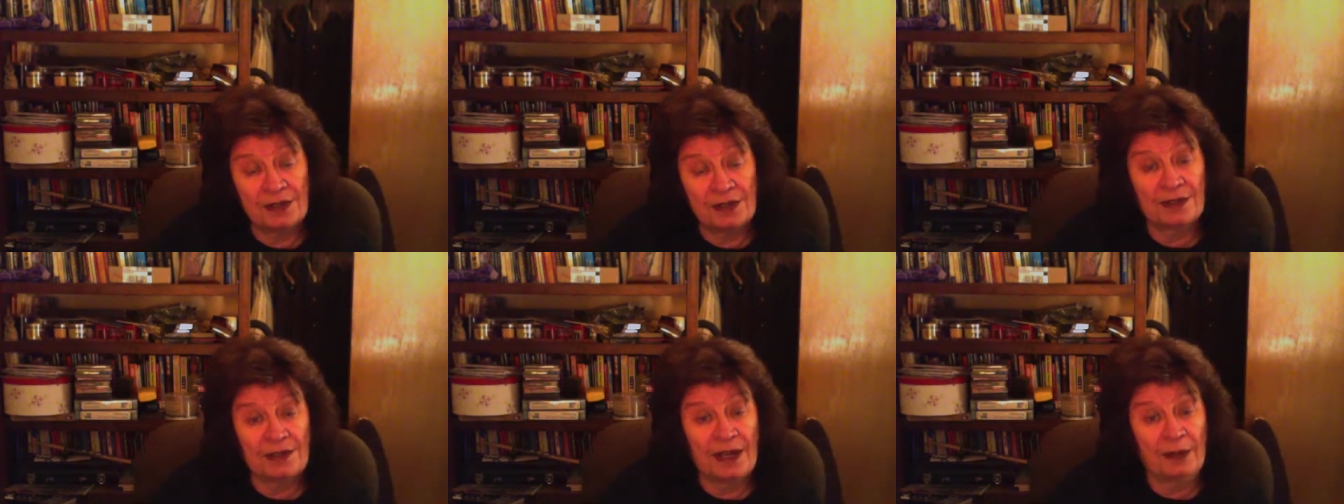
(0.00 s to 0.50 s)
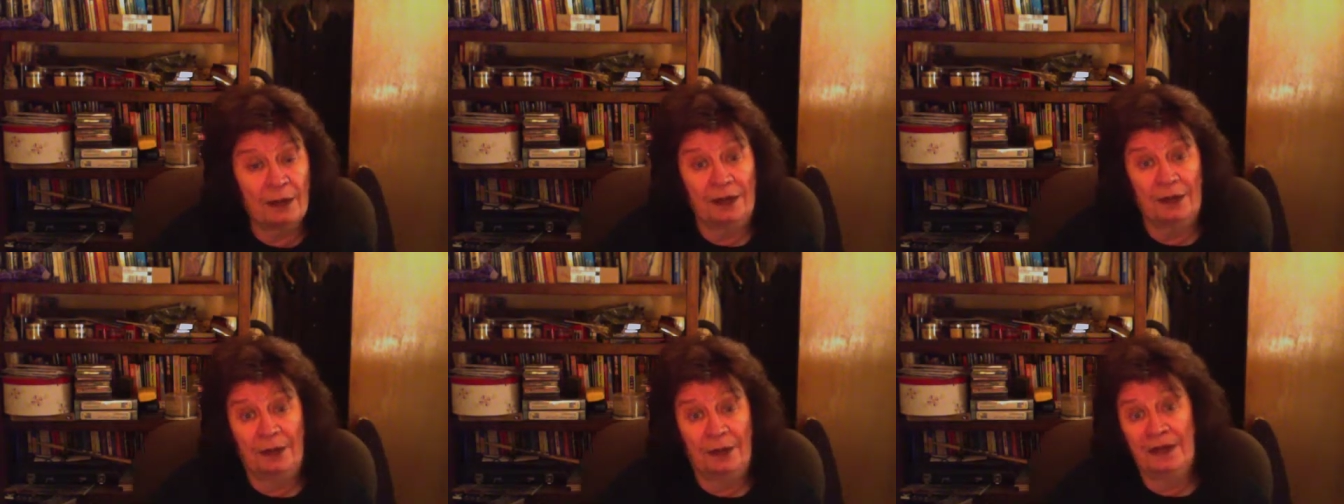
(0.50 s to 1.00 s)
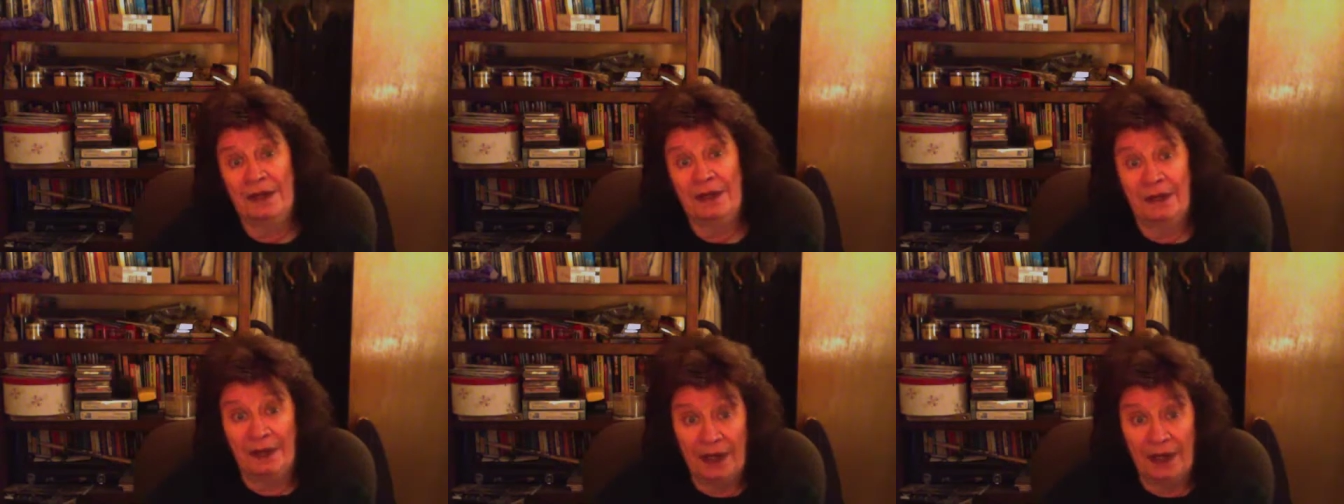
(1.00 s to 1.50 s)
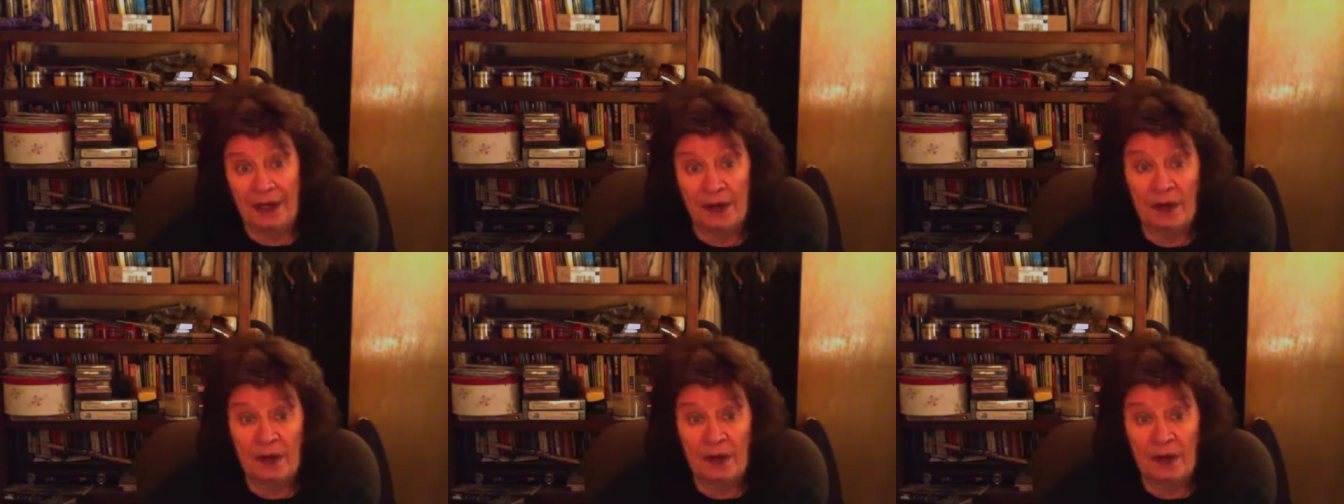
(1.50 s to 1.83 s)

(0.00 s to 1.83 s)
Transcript: It's like, well, where's it going to go?